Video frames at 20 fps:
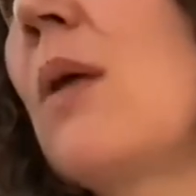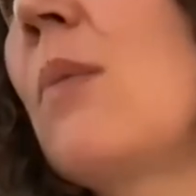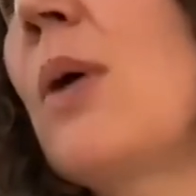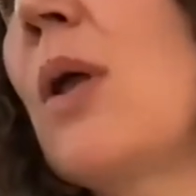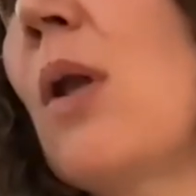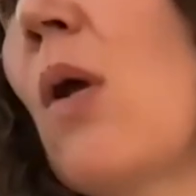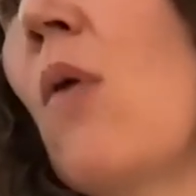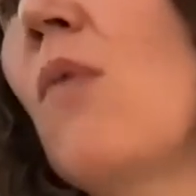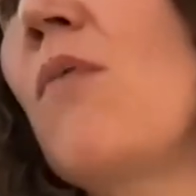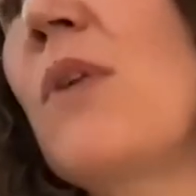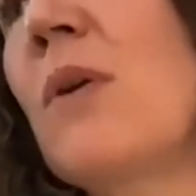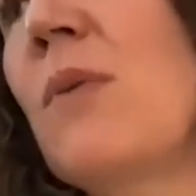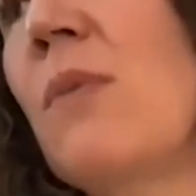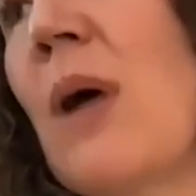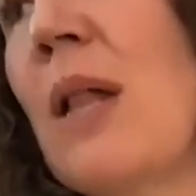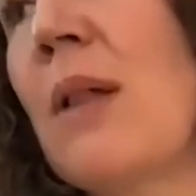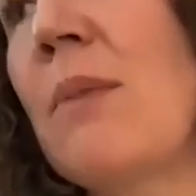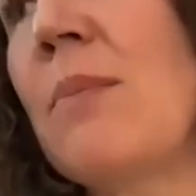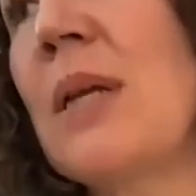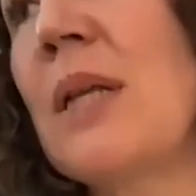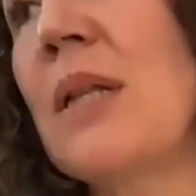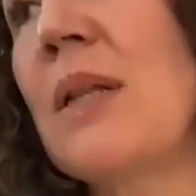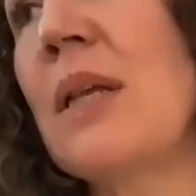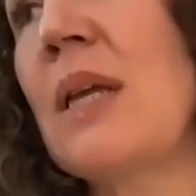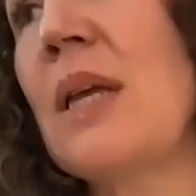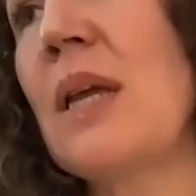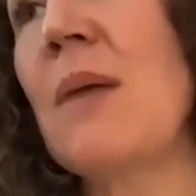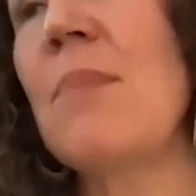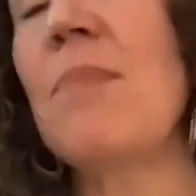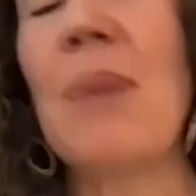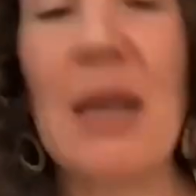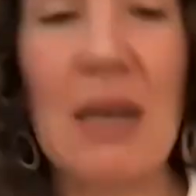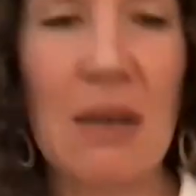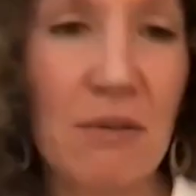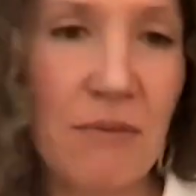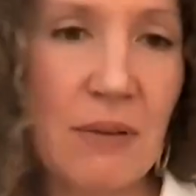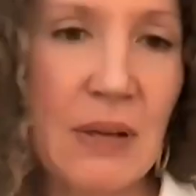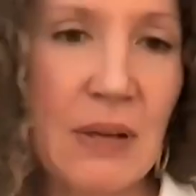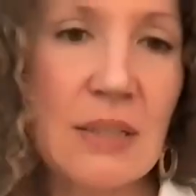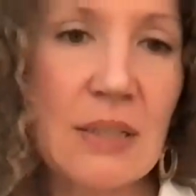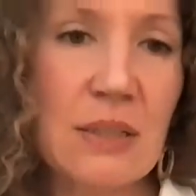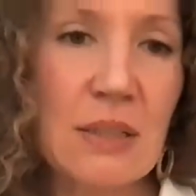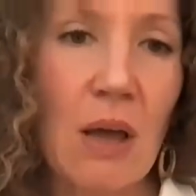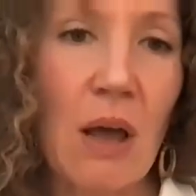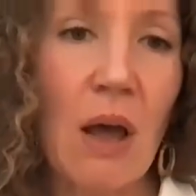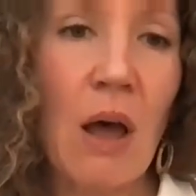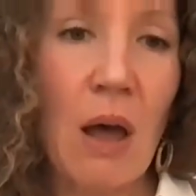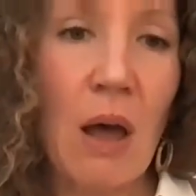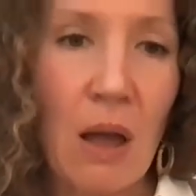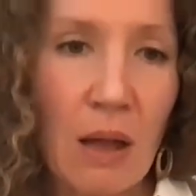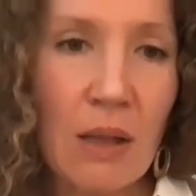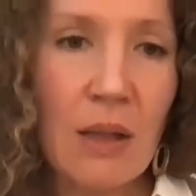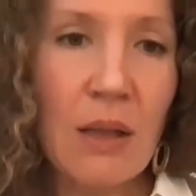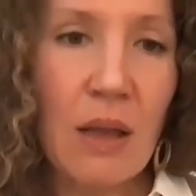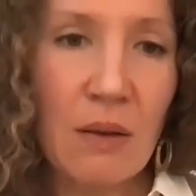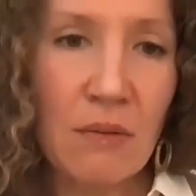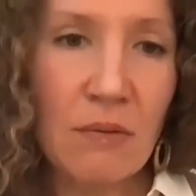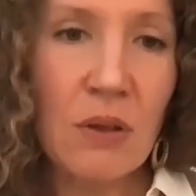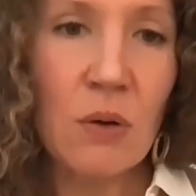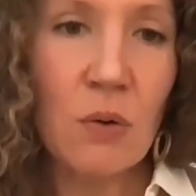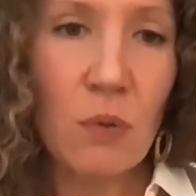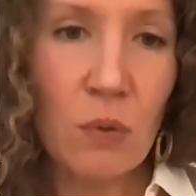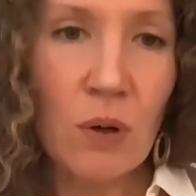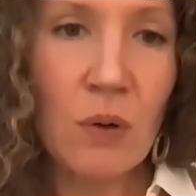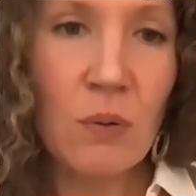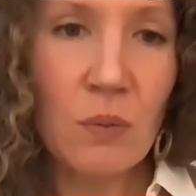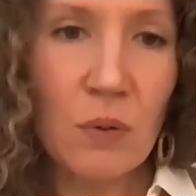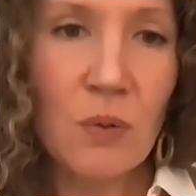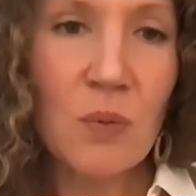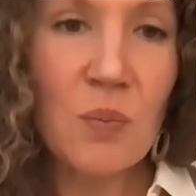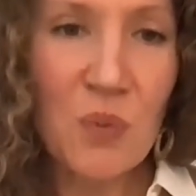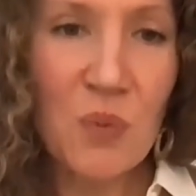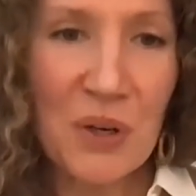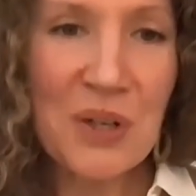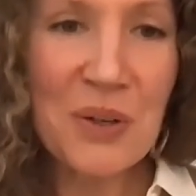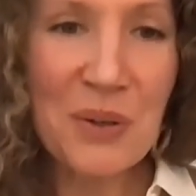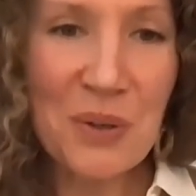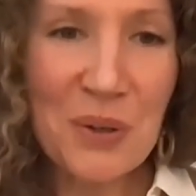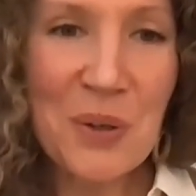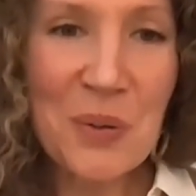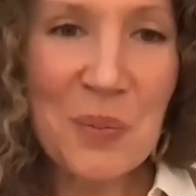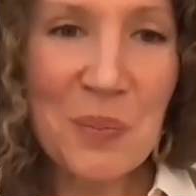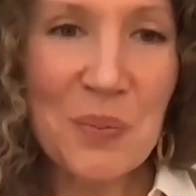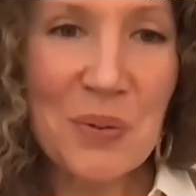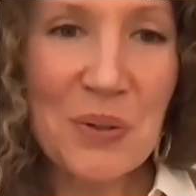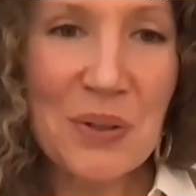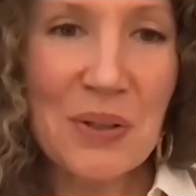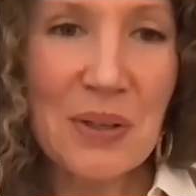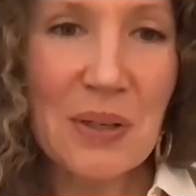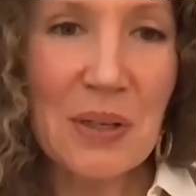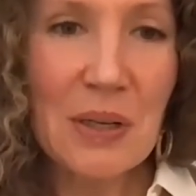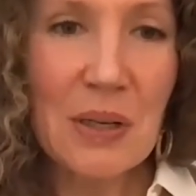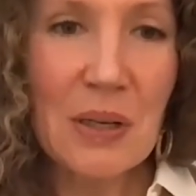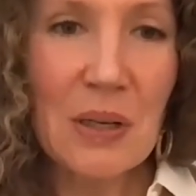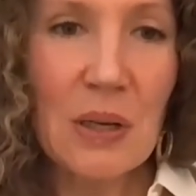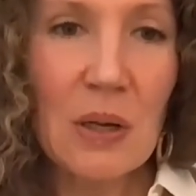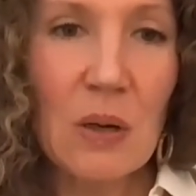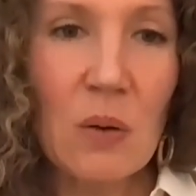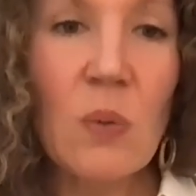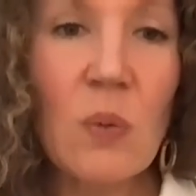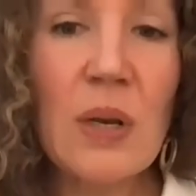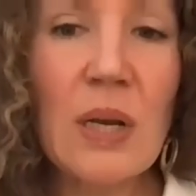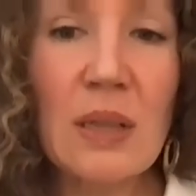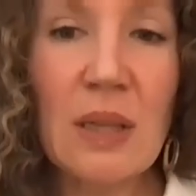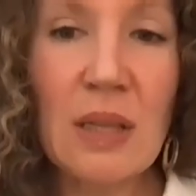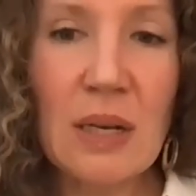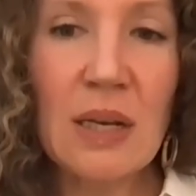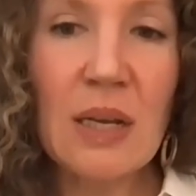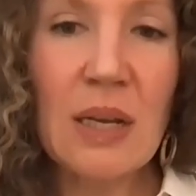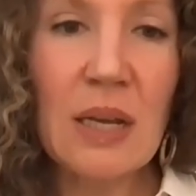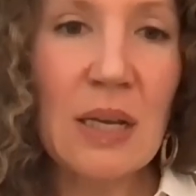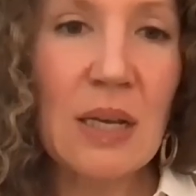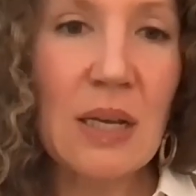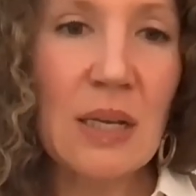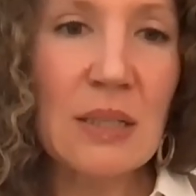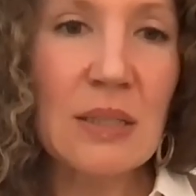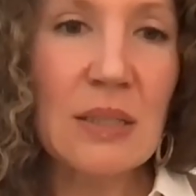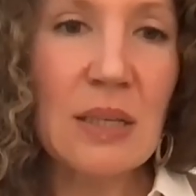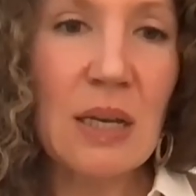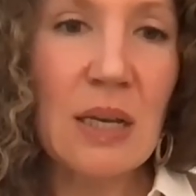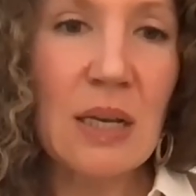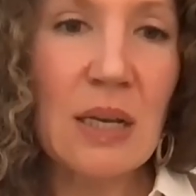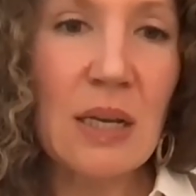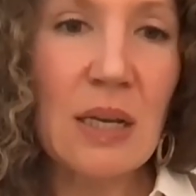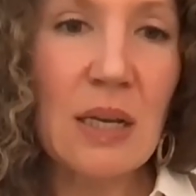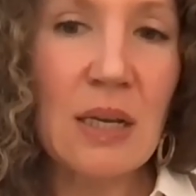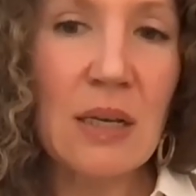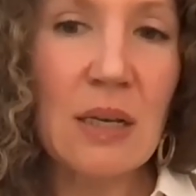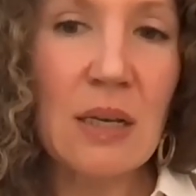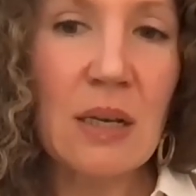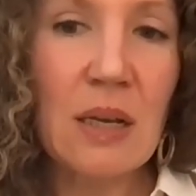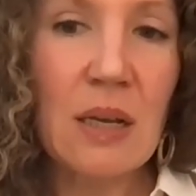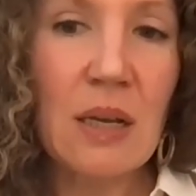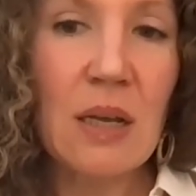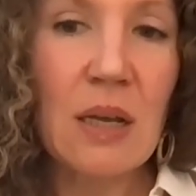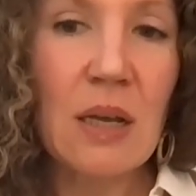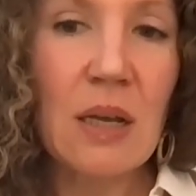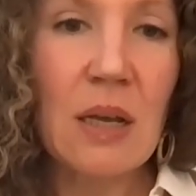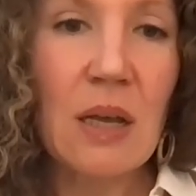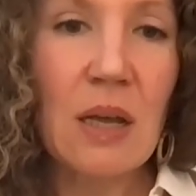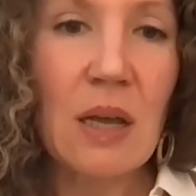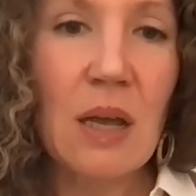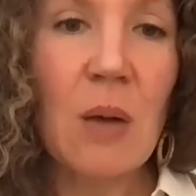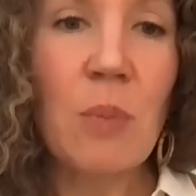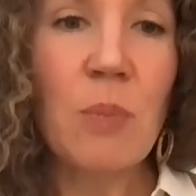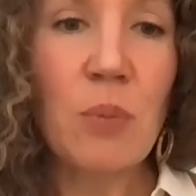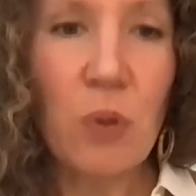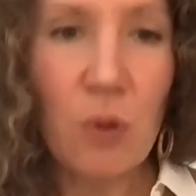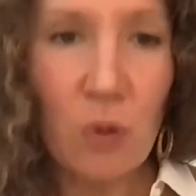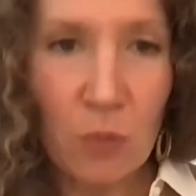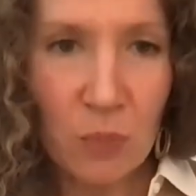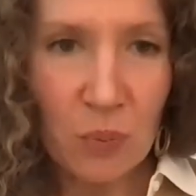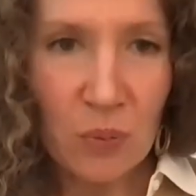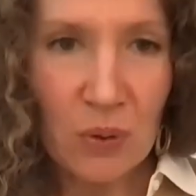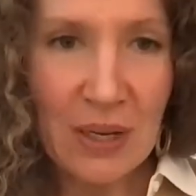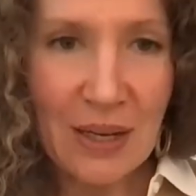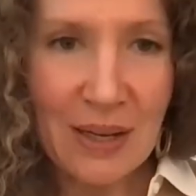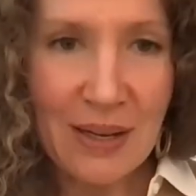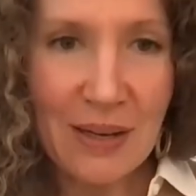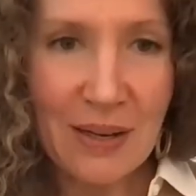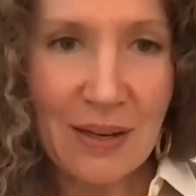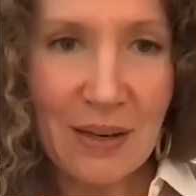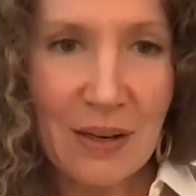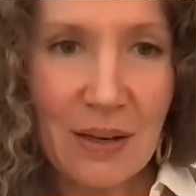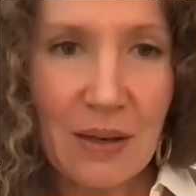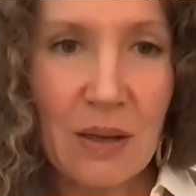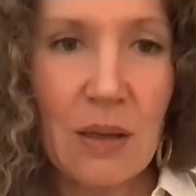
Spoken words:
But overwhelmingly, it benefits all of the courtroom work group when a litigant is getting appropriate